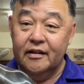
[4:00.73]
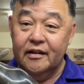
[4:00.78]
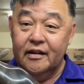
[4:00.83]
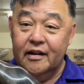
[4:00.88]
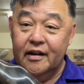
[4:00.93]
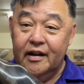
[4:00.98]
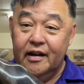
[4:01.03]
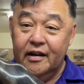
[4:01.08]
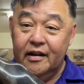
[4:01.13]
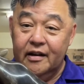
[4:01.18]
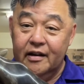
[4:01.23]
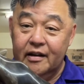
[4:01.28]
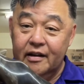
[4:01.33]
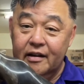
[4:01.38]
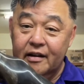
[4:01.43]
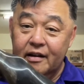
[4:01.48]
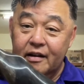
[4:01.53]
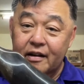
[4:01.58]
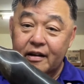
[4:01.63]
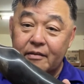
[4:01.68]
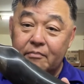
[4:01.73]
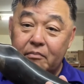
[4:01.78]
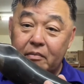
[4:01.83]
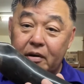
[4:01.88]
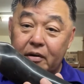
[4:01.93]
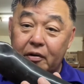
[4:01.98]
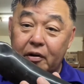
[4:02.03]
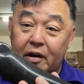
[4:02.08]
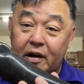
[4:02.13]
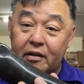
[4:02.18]
And a
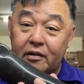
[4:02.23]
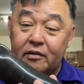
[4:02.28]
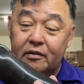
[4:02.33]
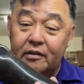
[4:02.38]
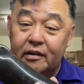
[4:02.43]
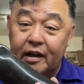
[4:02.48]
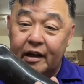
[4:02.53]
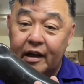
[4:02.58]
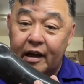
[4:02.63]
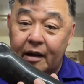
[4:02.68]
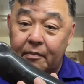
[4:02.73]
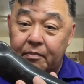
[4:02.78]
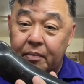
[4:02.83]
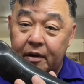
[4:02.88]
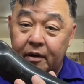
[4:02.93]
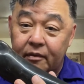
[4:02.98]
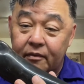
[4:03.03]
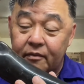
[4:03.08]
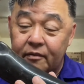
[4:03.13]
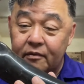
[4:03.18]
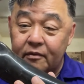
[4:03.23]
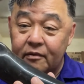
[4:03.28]
miracle that happened